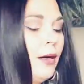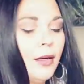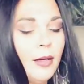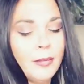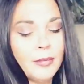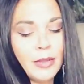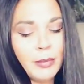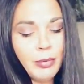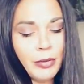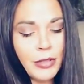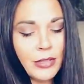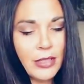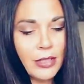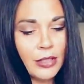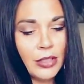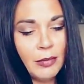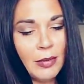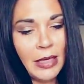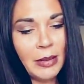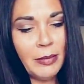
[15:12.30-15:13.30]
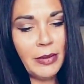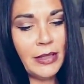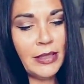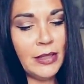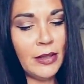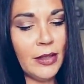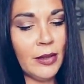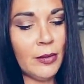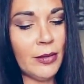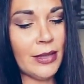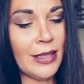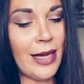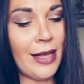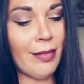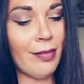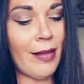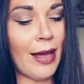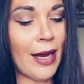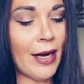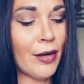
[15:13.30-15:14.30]
Um, the person you might be dealing with a
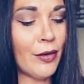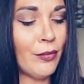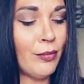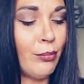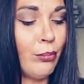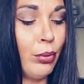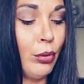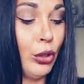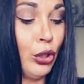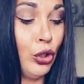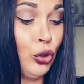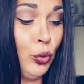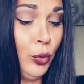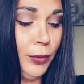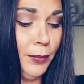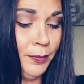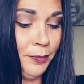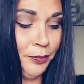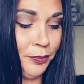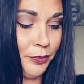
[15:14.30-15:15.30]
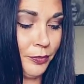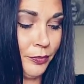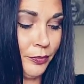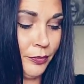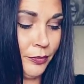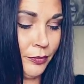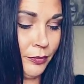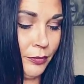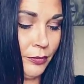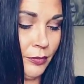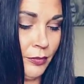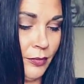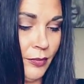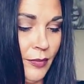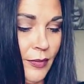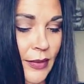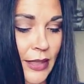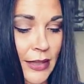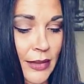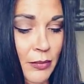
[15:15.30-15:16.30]
lot of blue
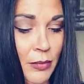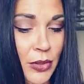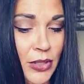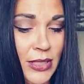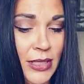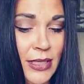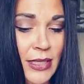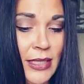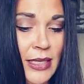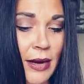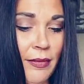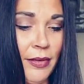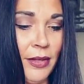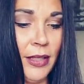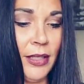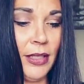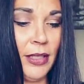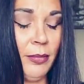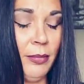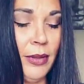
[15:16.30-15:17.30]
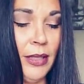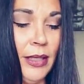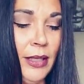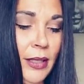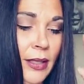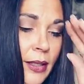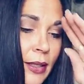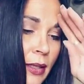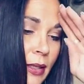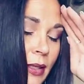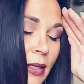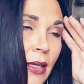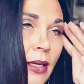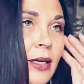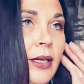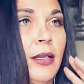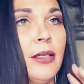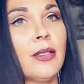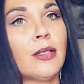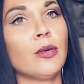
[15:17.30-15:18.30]
most definitely could be
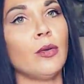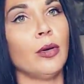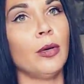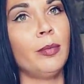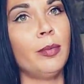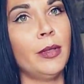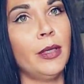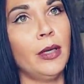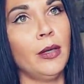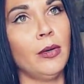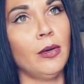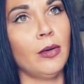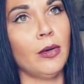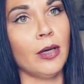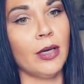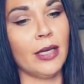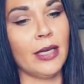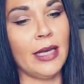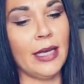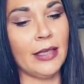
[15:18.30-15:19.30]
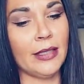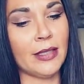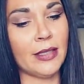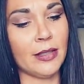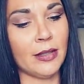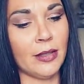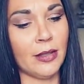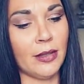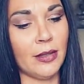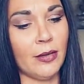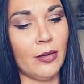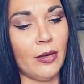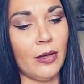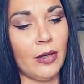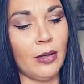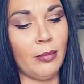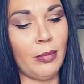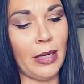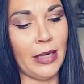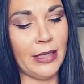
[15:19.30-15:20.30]
uh, a Scorpio or a Cancer
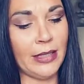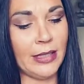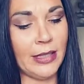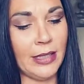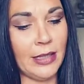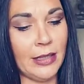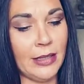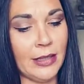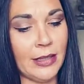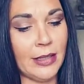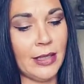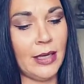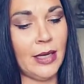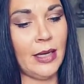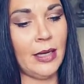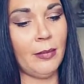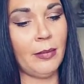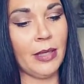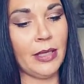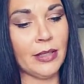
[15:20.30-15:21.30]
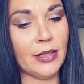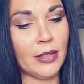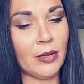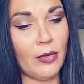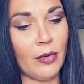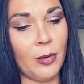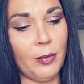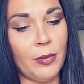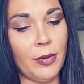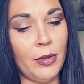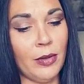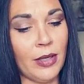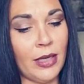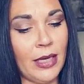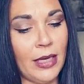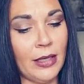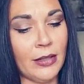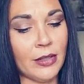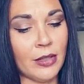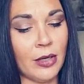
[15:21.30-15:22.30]
or a Pisces because Scorpio and
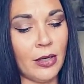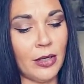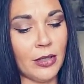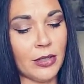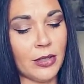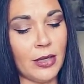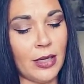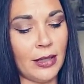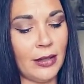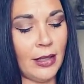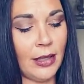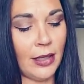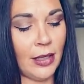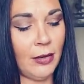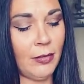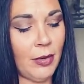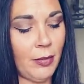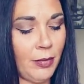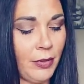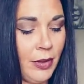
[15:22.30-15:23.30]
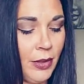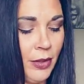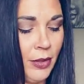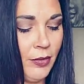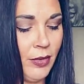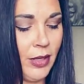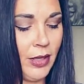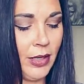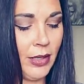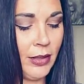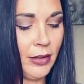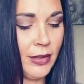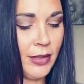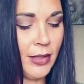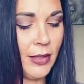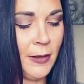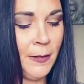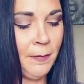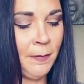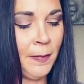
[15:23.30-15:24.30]
Cancer also had that come up in their readings.